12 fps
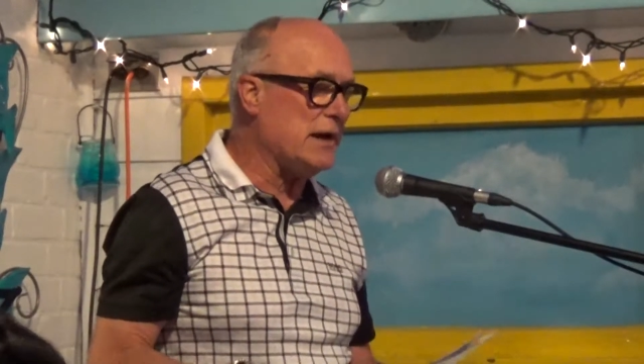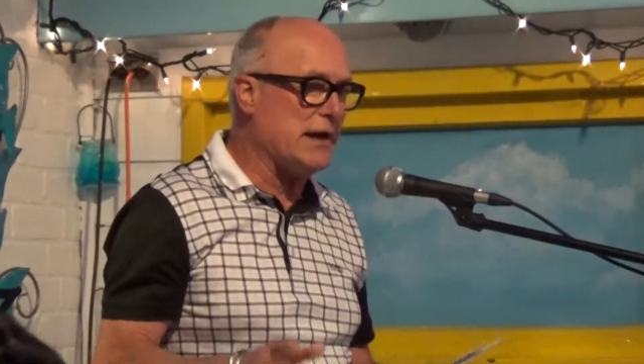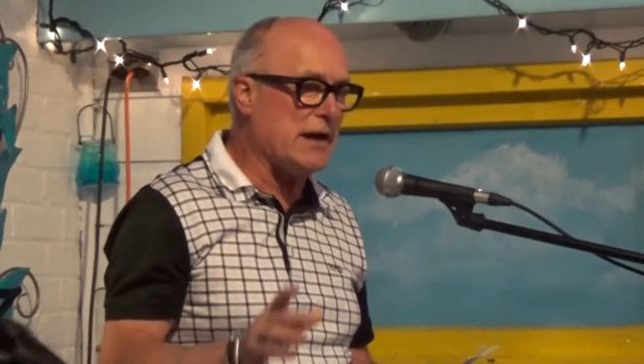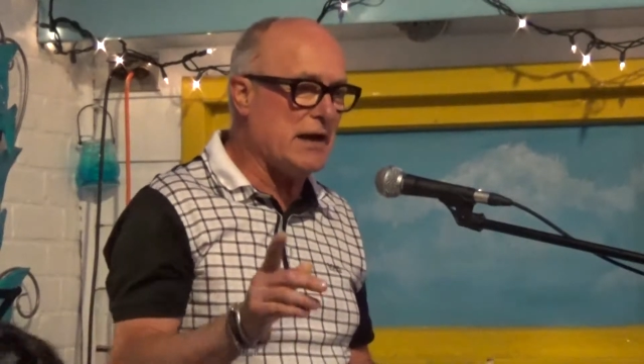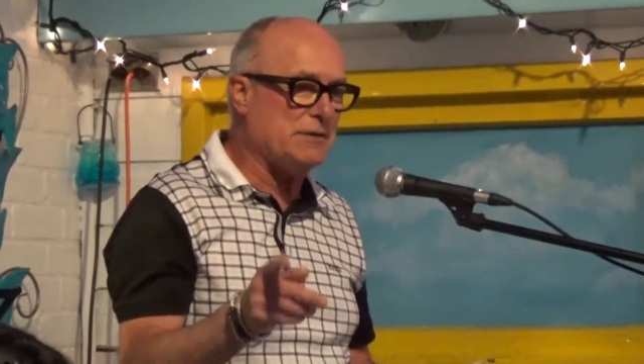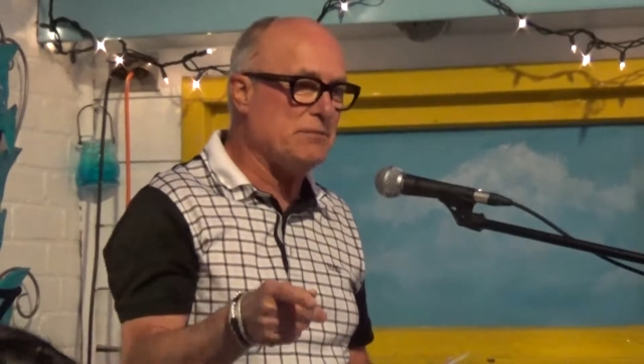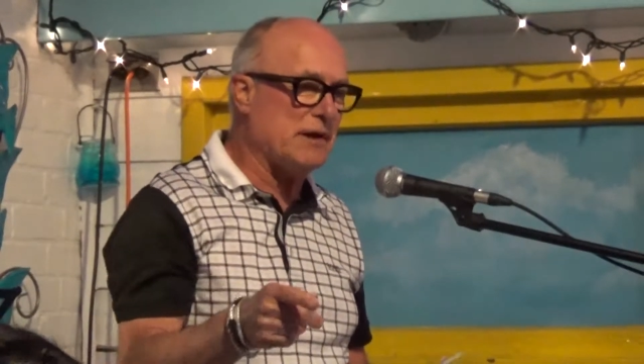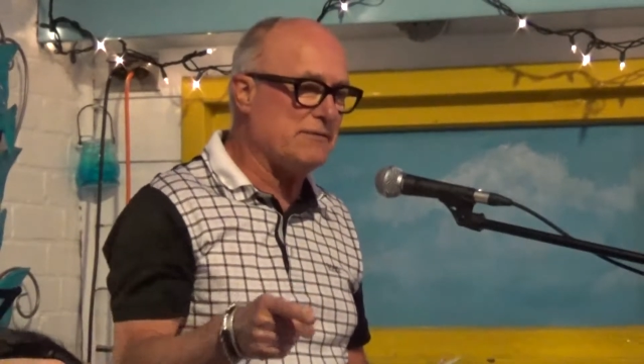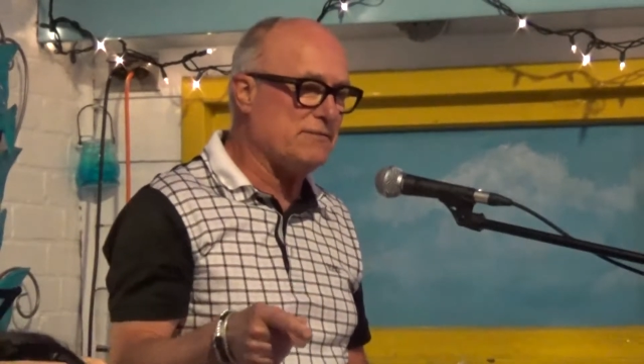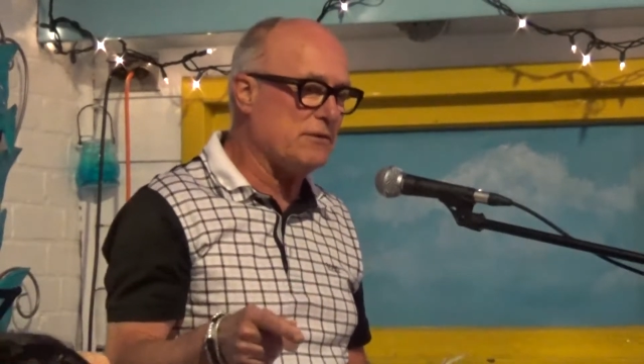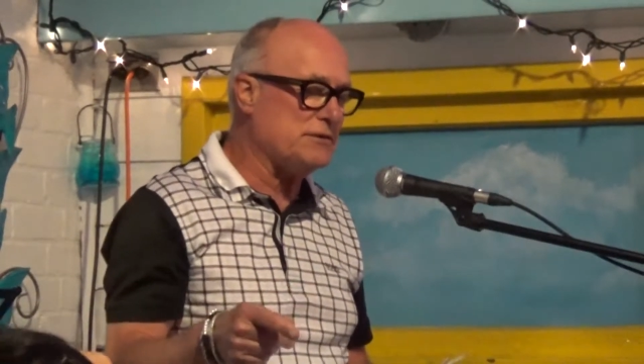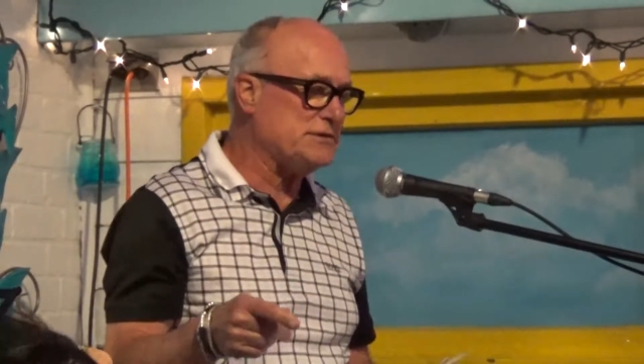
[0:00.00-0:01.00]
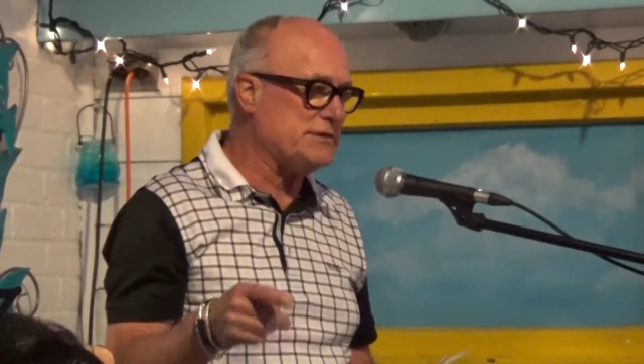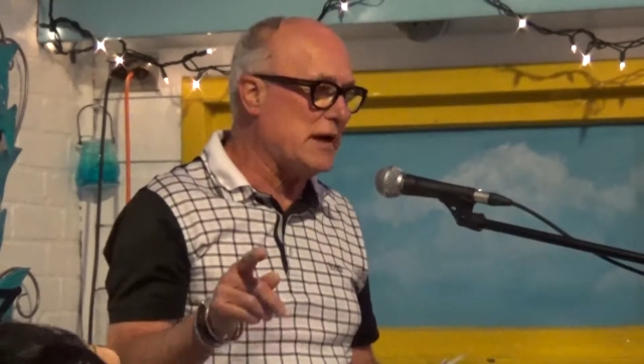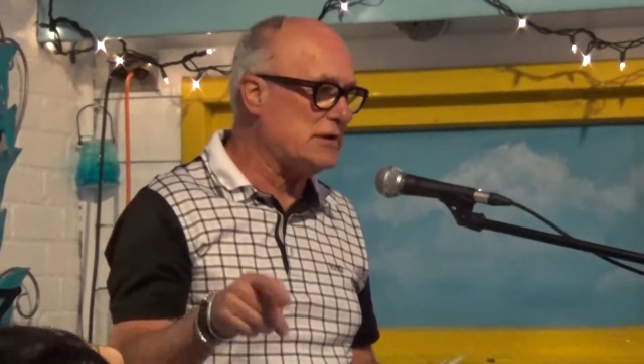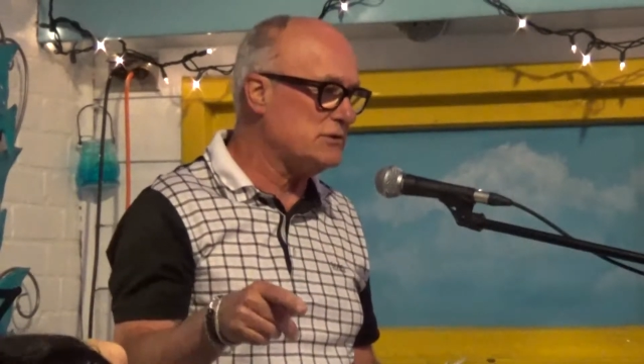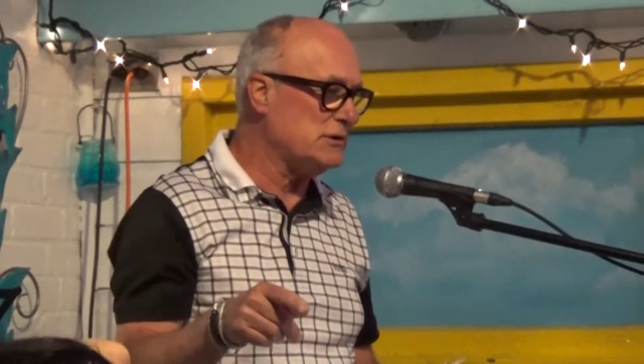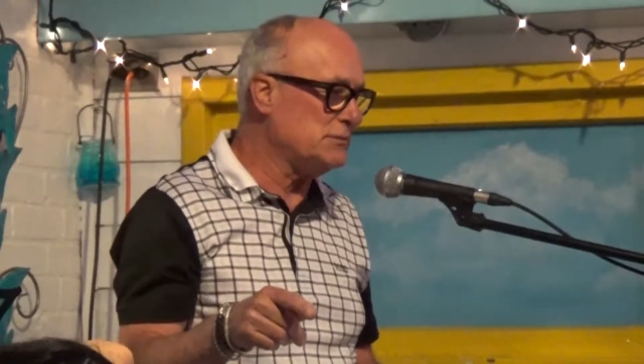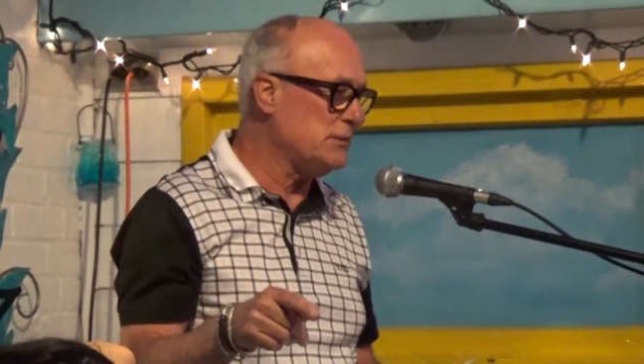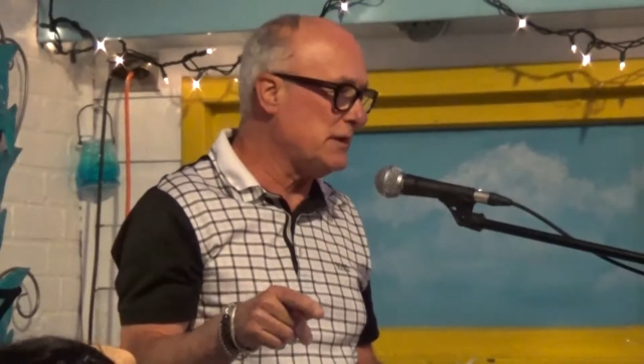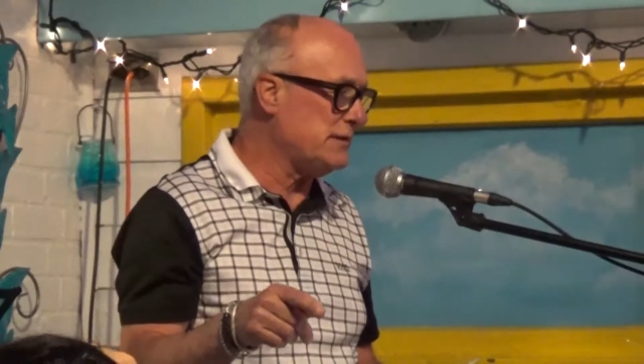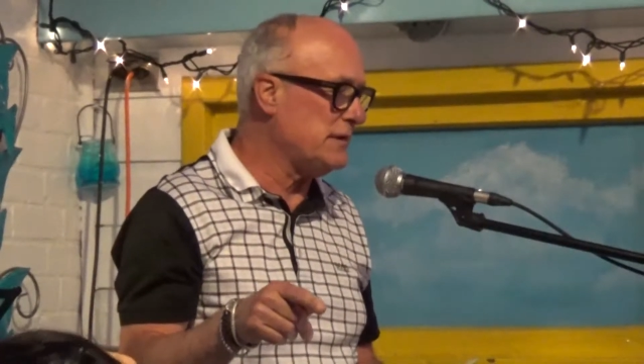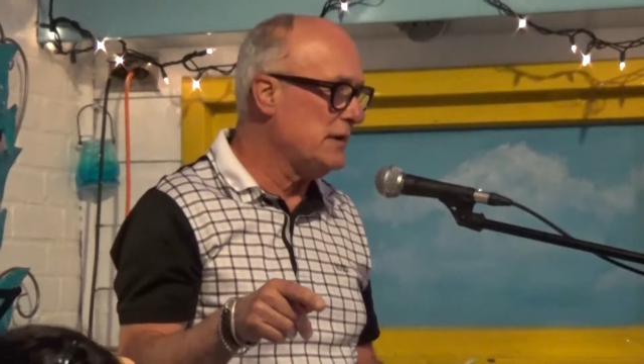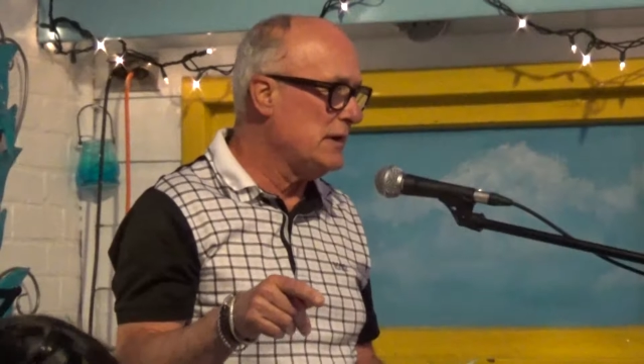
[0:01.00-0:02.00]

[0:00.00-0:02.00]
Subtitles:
I had my first session with